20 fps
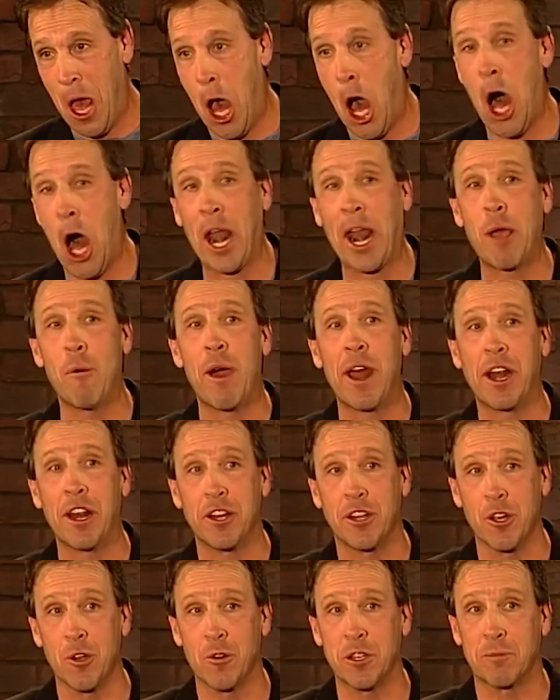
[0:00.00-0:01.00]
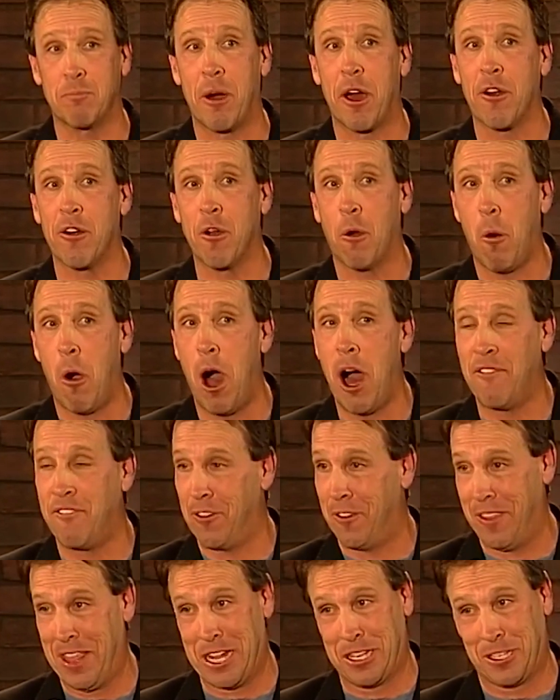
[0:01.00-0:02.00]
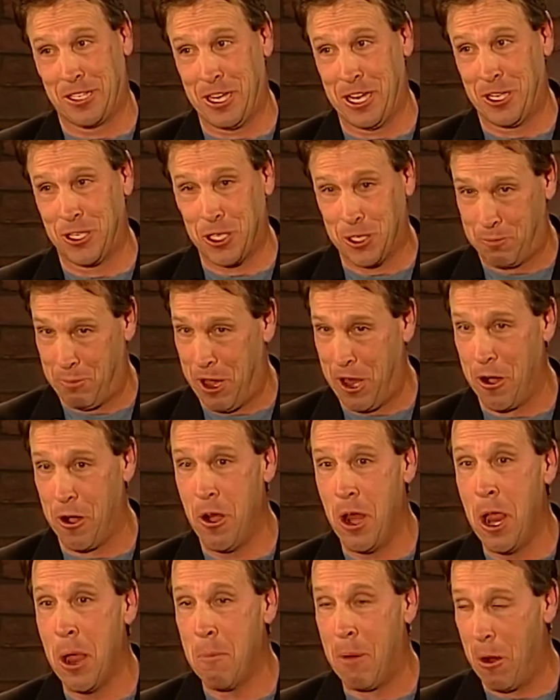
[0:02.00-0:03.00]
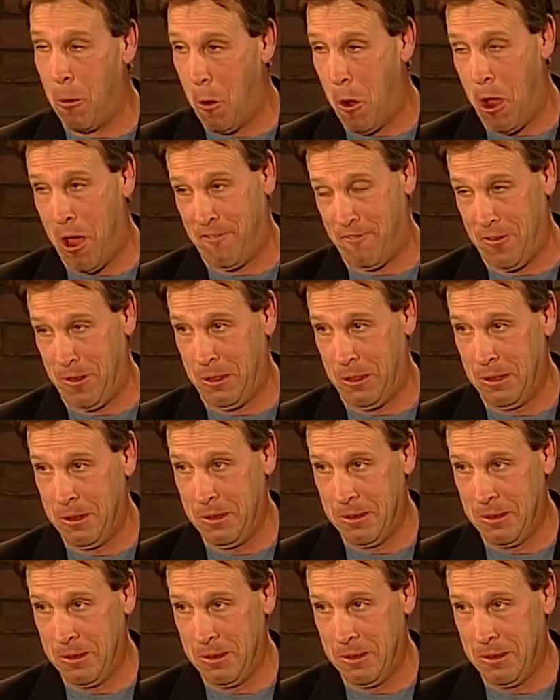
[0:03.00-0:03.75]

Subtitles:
All I wanted to do was butter a waffle. That's it. Just butter my waffle.